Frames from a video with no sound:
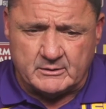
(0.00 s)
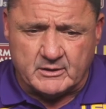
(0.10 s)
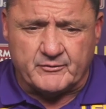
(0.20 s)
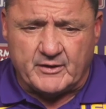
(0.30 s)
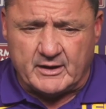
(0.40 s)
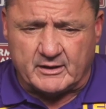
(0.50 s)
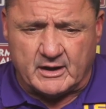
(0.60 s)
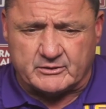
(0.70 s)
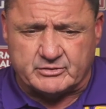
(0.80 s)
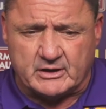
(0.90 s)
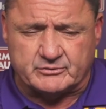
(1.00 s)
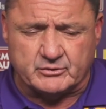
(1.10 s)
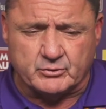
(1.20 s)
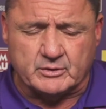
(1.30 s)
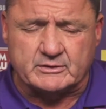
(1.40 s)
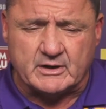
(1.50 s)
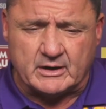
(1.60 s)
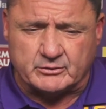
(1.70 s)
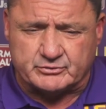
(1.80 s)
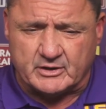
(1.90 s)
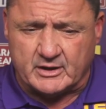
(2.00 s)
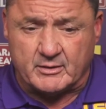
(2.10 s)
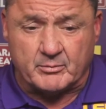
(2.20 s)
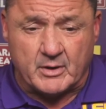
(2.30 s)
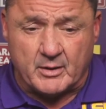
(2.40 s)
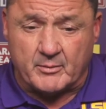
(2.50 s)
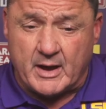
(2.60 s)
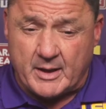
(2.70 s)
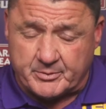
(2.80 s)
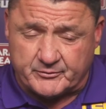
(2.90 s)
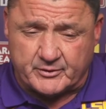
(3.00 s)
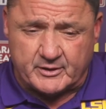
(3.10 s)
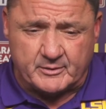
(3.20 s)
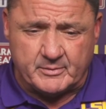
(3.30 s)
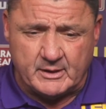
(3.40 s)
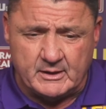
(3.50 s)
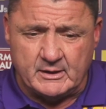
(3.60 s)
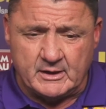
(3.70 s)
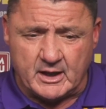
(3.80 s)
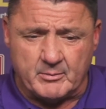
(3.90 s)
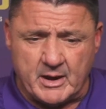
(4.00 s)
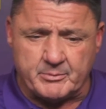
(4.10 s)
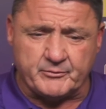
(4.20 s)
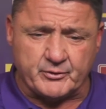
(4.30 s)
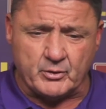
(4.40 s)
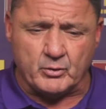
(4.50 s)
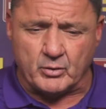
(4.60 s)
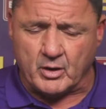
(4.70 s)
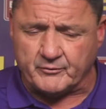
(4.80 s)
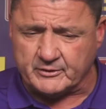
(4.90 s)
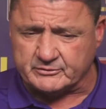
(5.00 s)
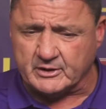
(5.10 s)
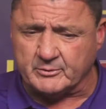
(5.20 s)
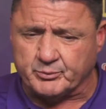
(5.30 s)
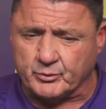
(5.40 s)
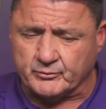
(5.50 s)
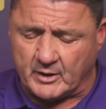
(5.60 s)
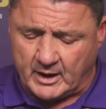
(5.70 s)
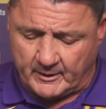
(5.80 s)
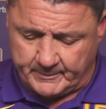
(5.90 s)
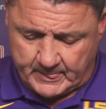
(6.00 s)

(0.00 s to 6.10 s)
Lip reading: They finally got a chance to do it in Tiger Stadium. I'm happy for them, and I'm happy for the whole offense. They improved a lot.